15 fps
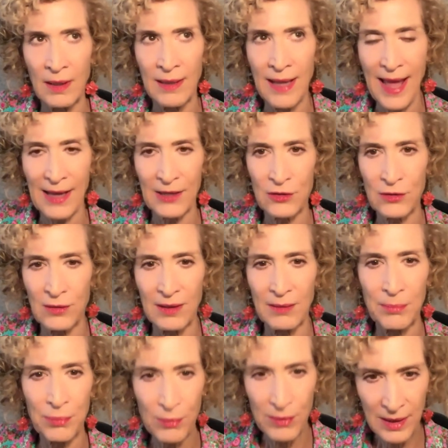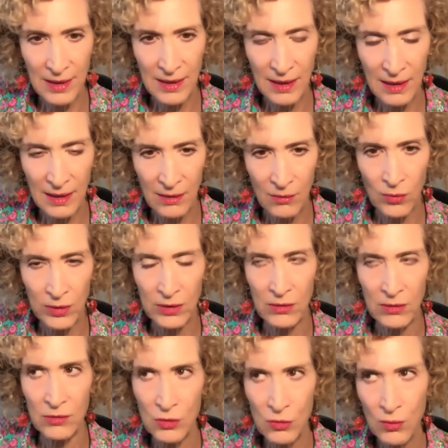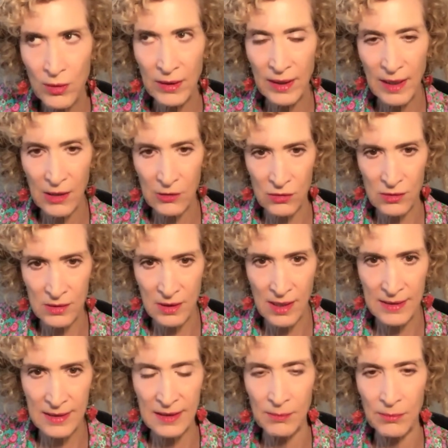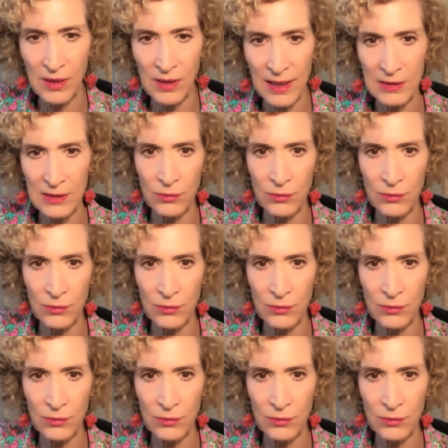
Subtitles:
actually breathing when you're doing the exercises in Pilates,